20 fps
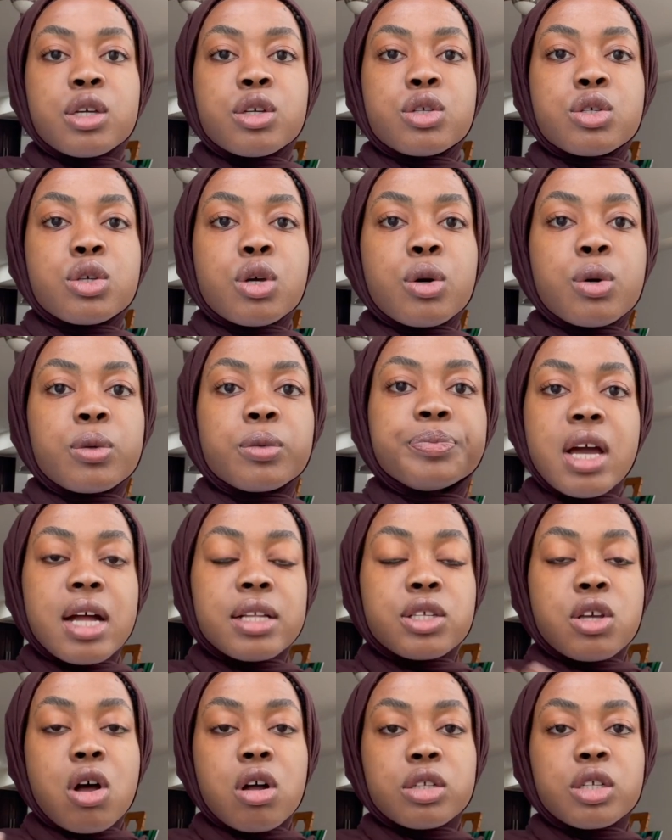So I
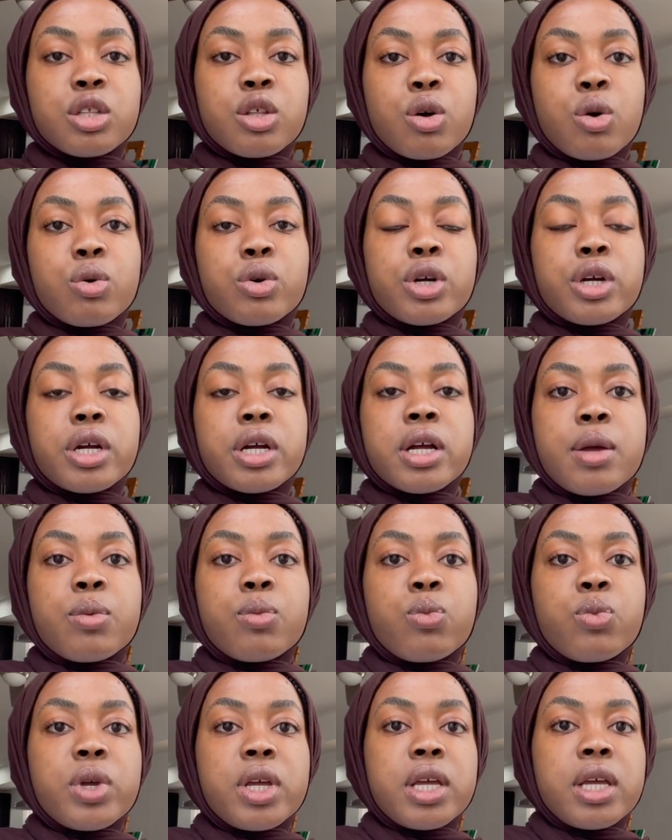talked to the owner
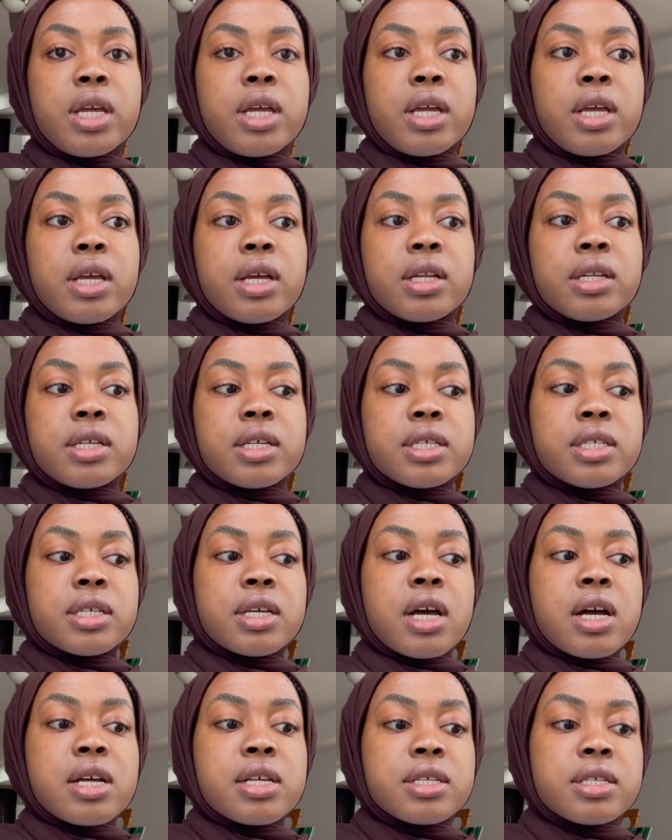and we
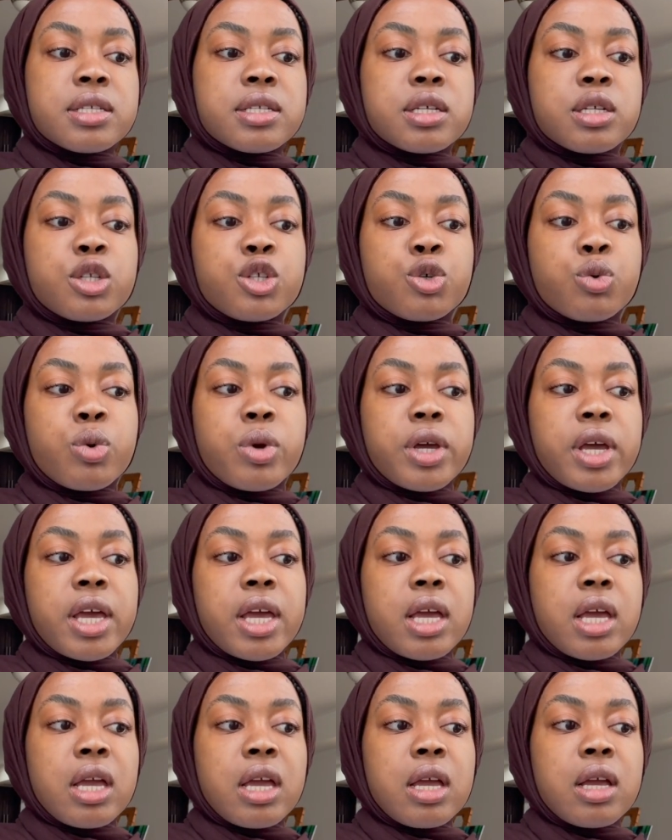discussed doing
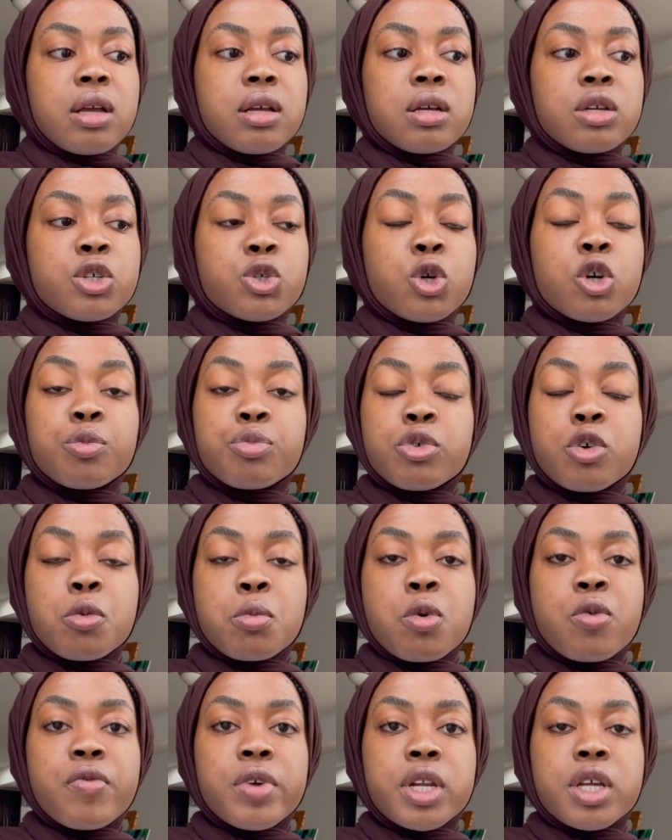a short
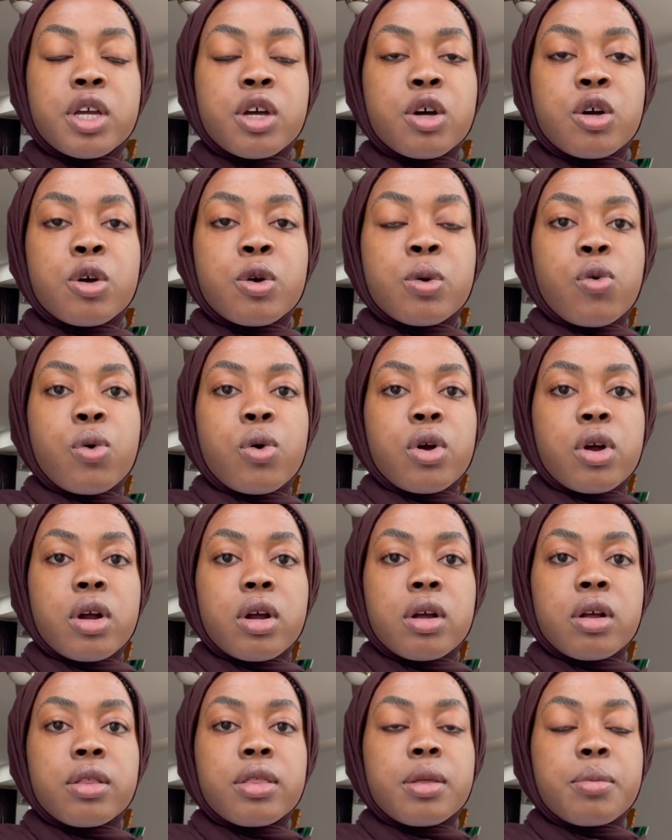promo video
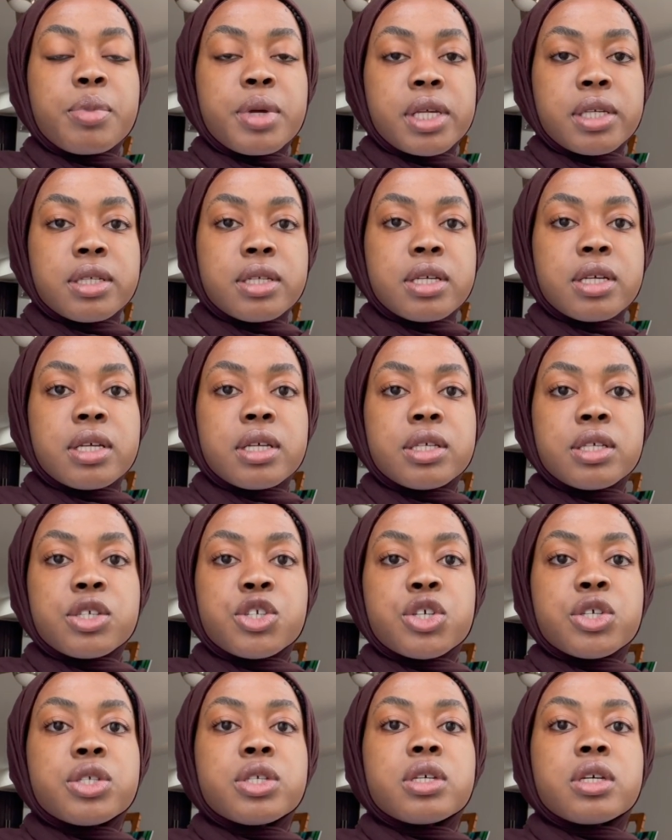for the business
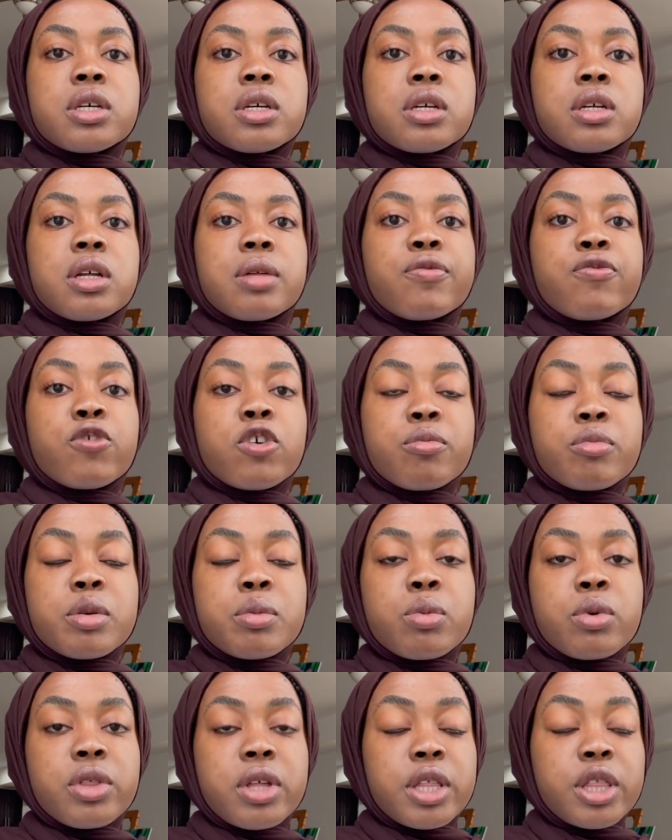just to inform
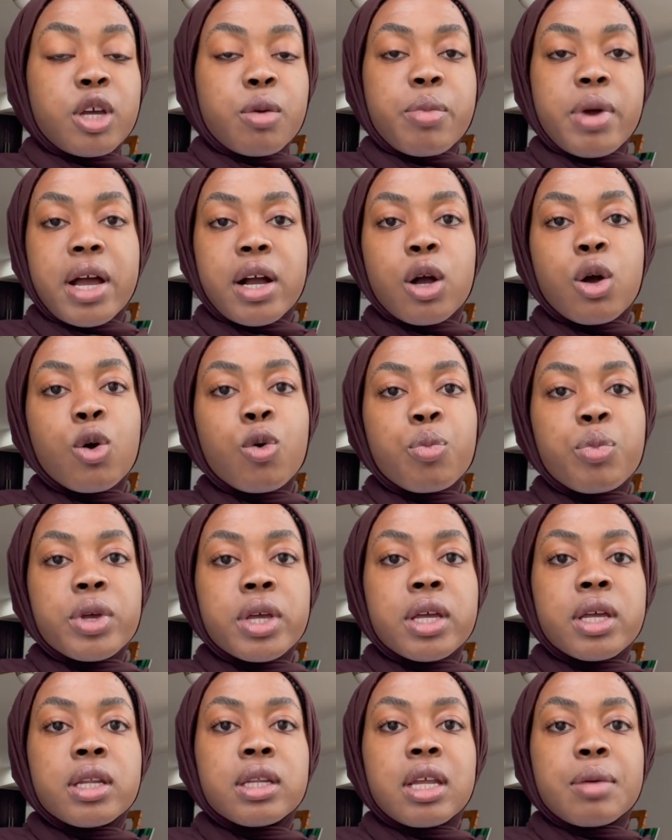people that they're back
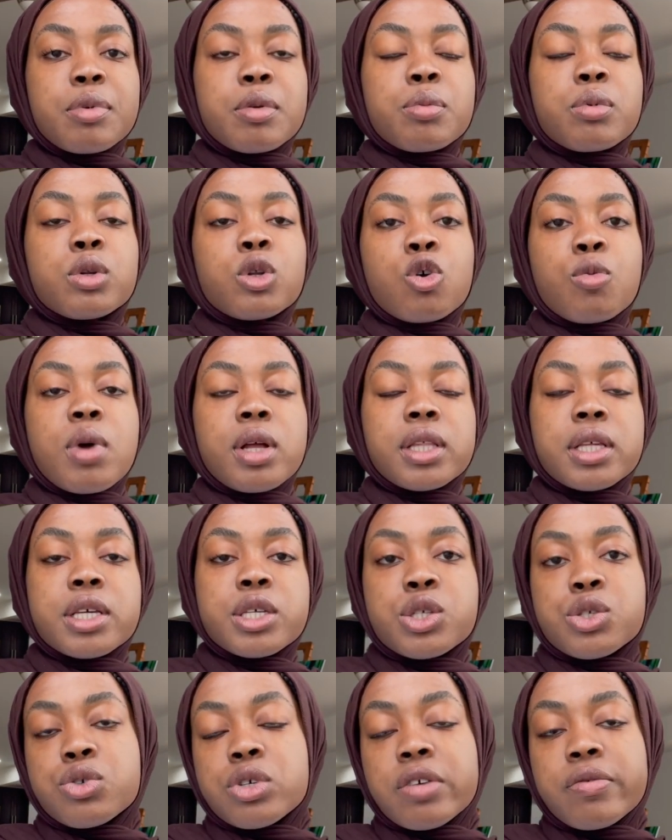open, let people know about the
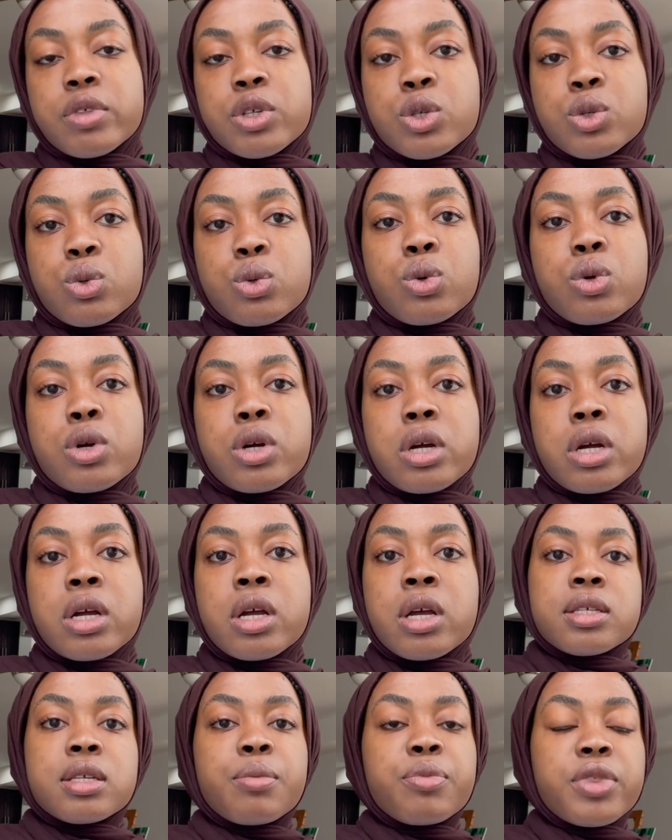history of the store,
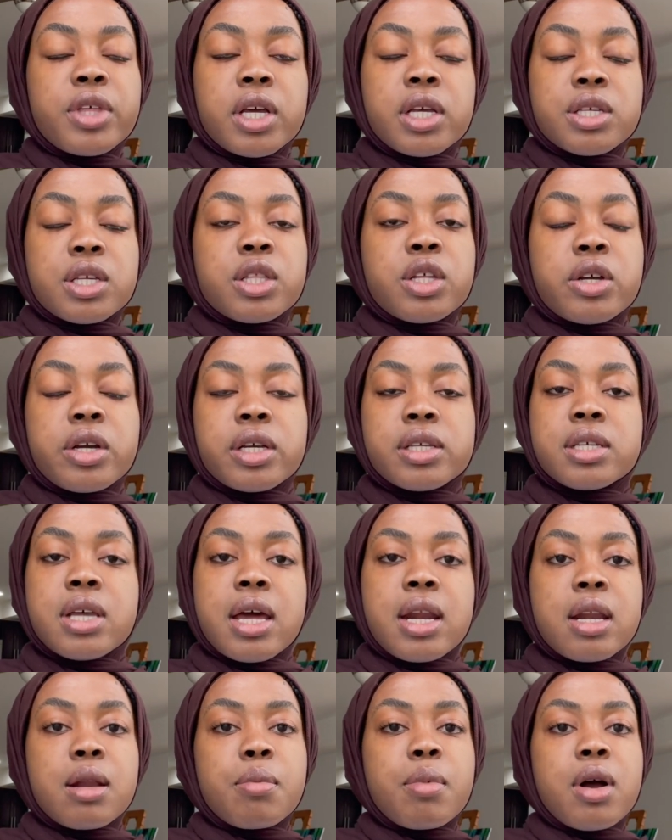some things that they're
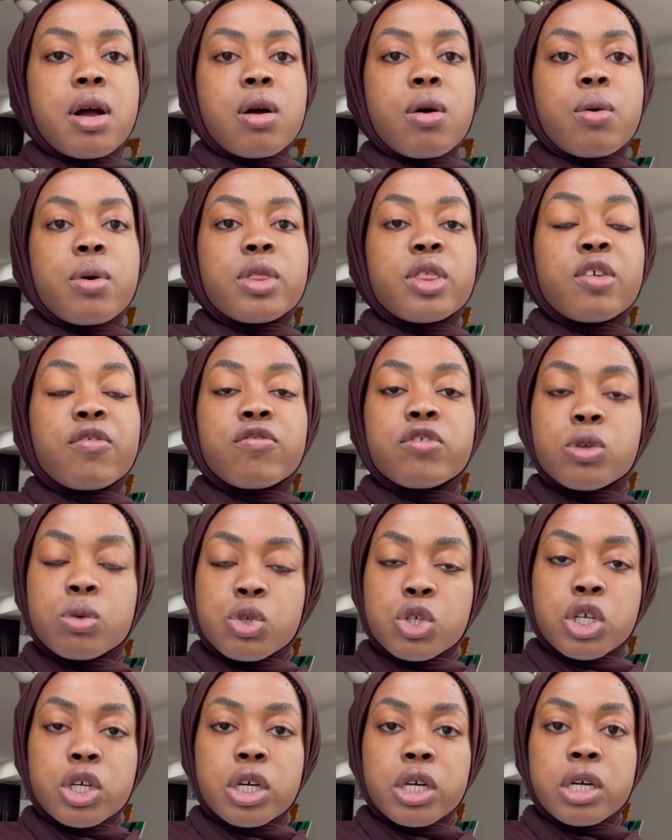excited about in the
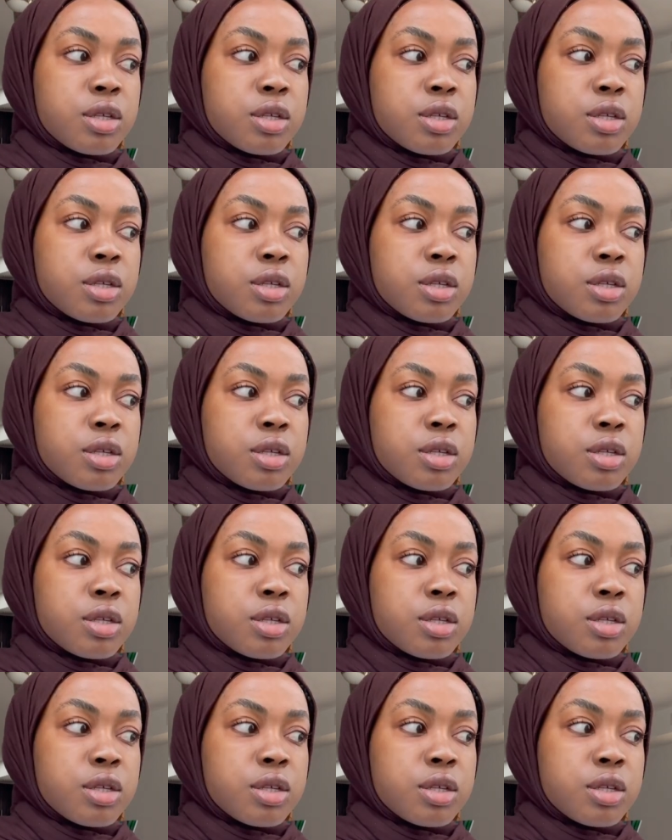future.